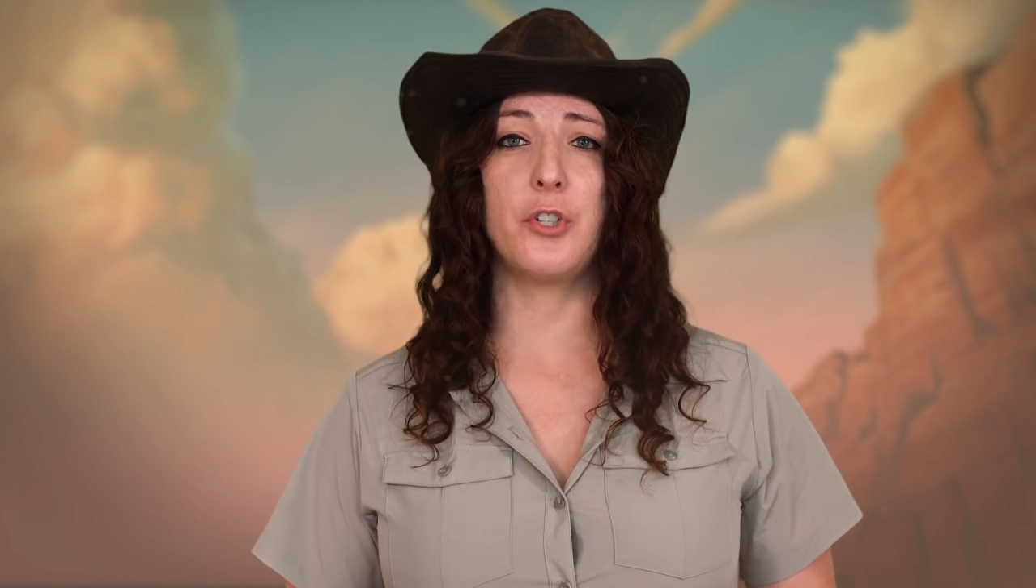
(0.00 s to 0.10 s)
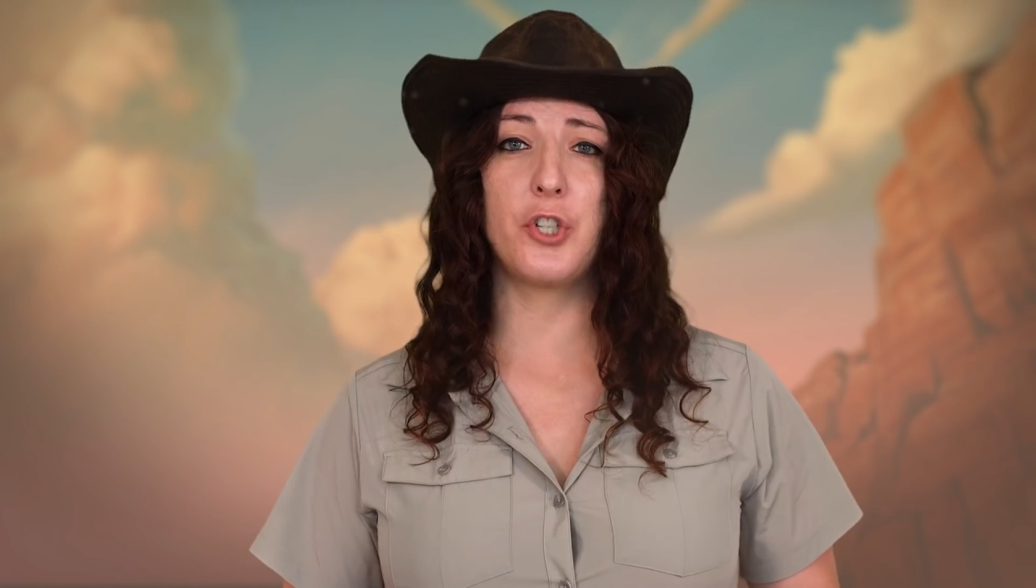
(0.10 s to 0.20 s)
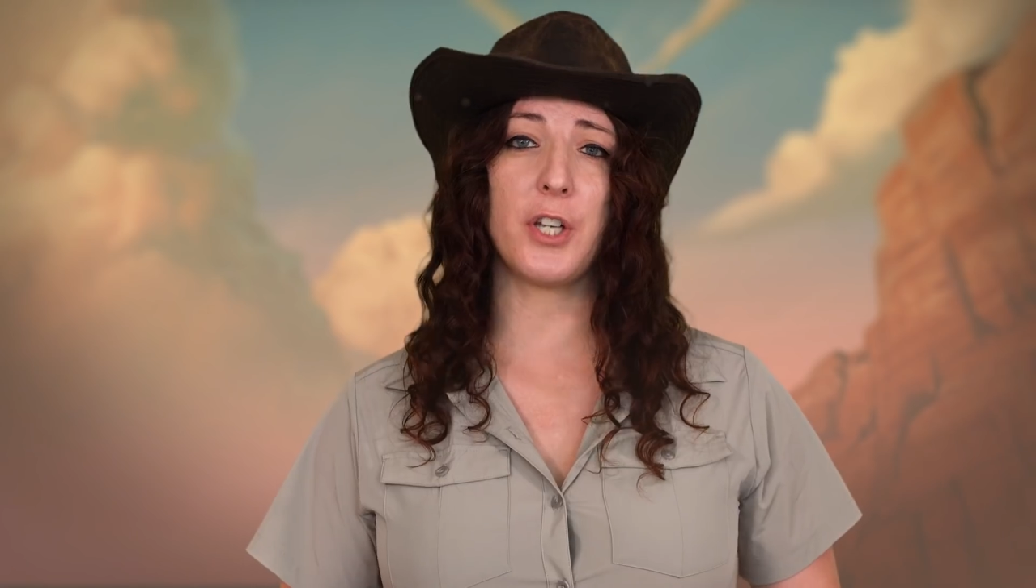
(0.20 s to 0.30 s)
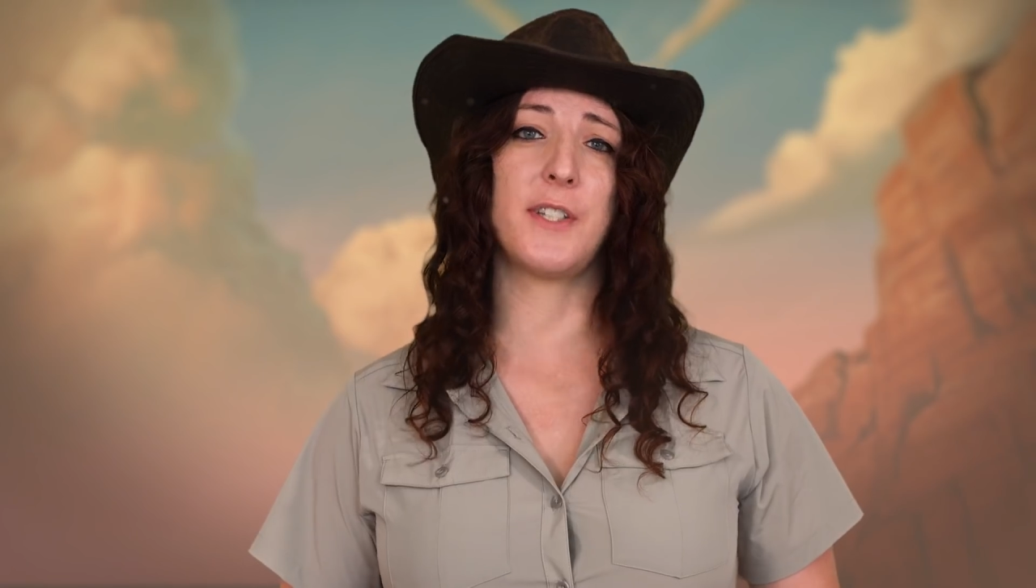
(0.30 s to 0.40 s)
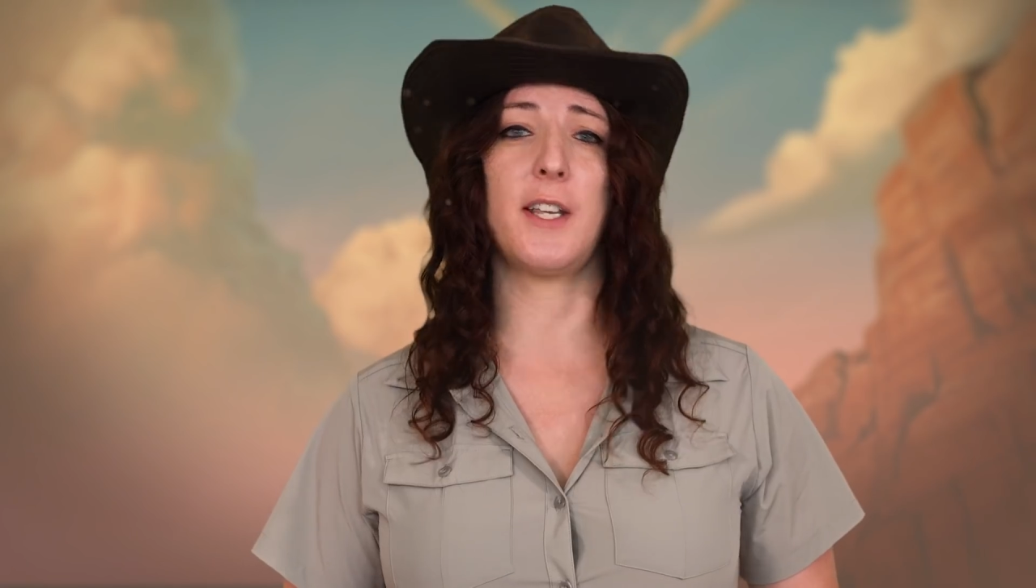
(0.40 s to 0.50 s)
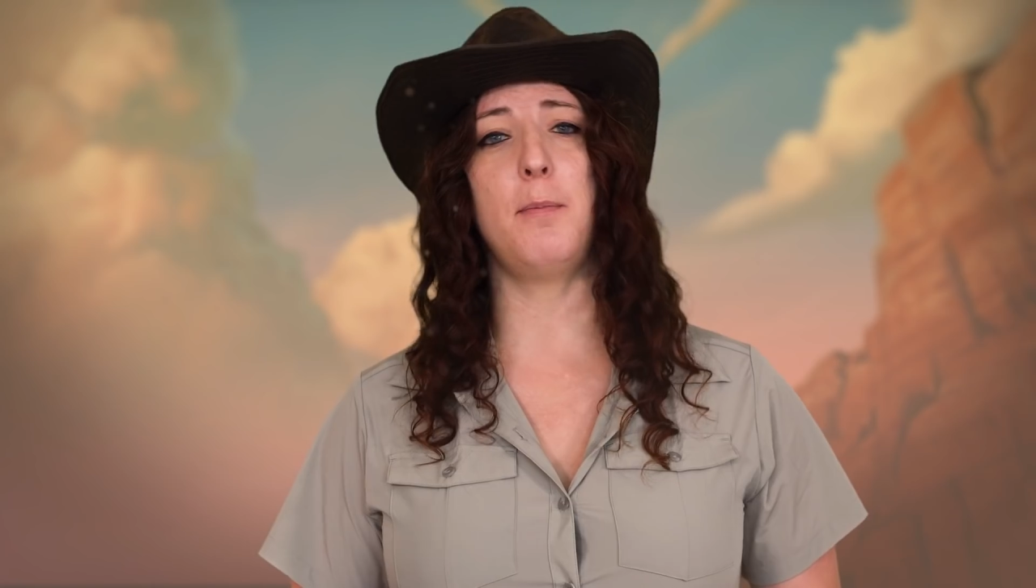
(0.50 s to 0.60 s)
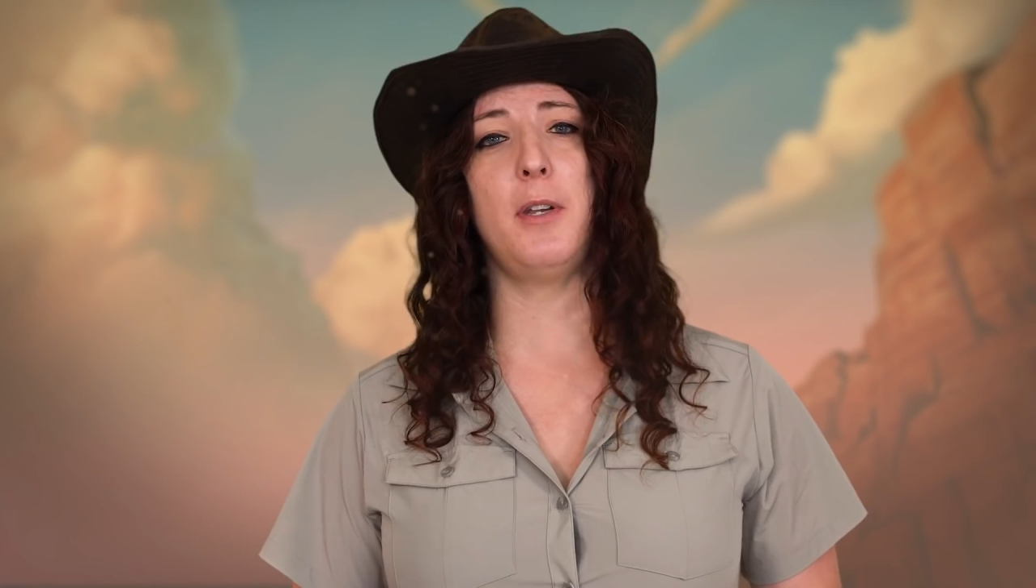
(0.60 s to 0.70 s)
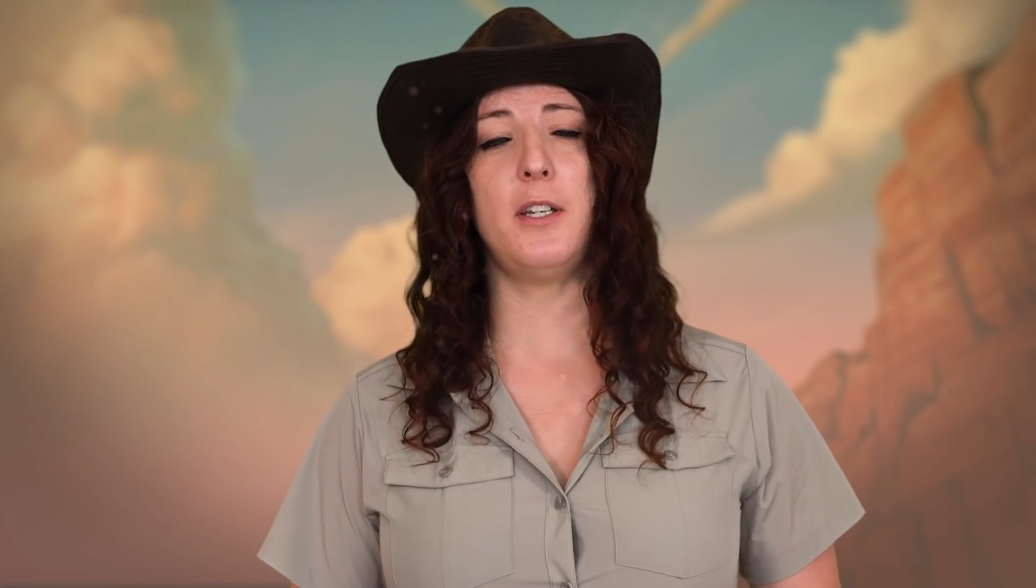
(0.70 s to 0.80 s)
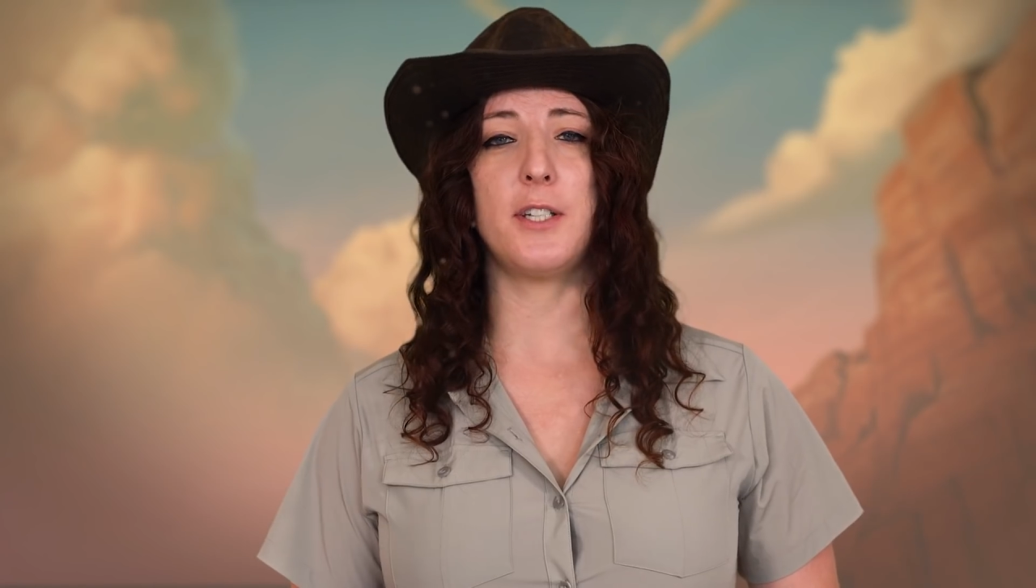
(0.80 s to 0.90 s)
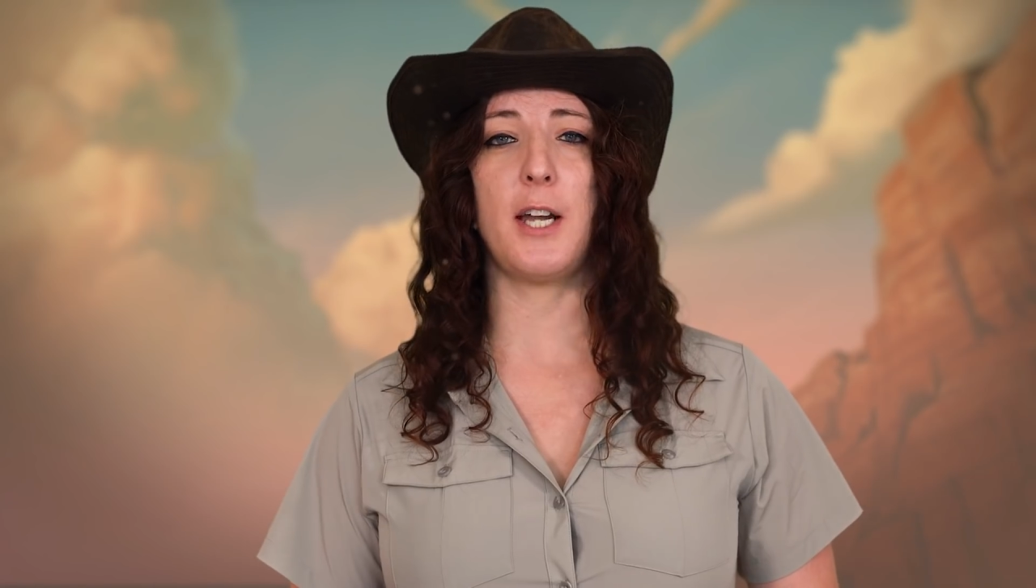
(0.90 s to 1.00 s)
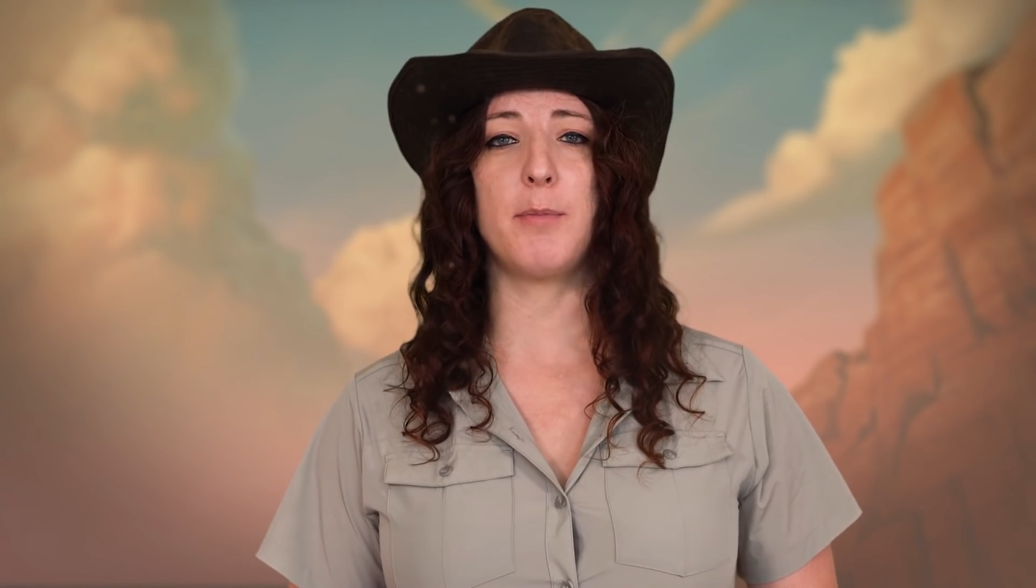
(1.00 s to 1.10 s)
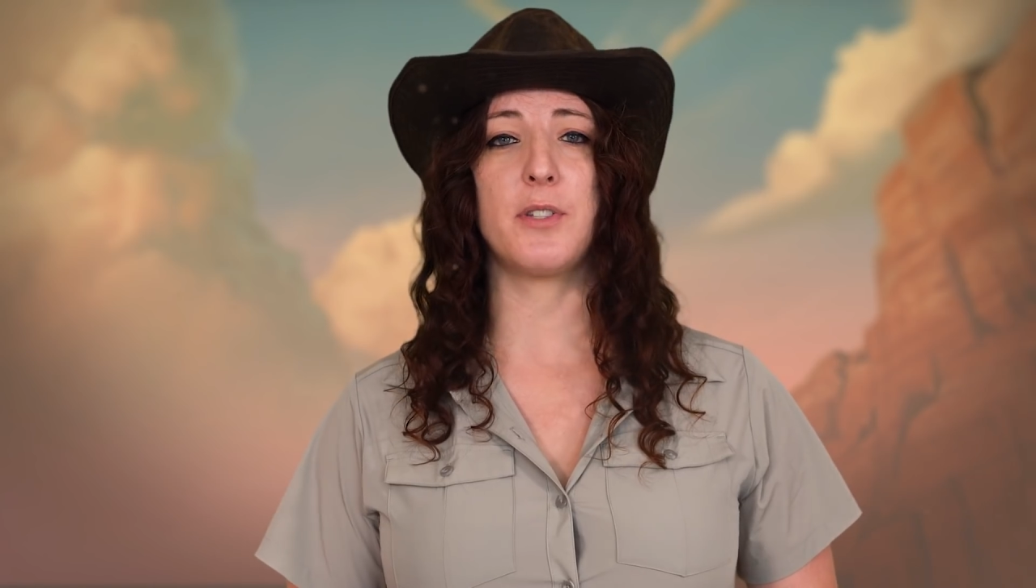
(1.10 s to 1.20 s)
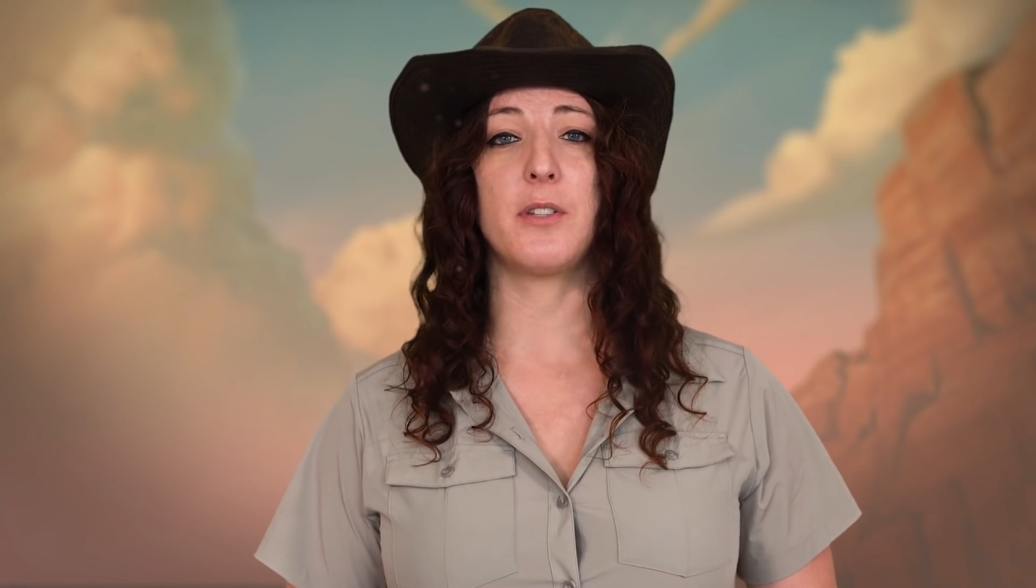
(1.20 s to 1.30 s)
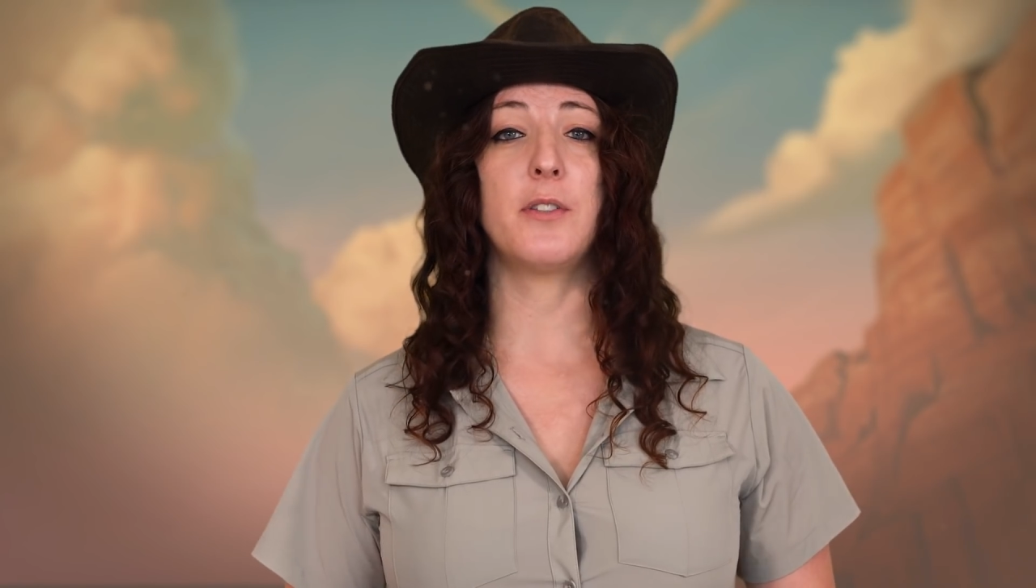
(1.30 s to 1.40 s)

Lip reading: Just like minion types,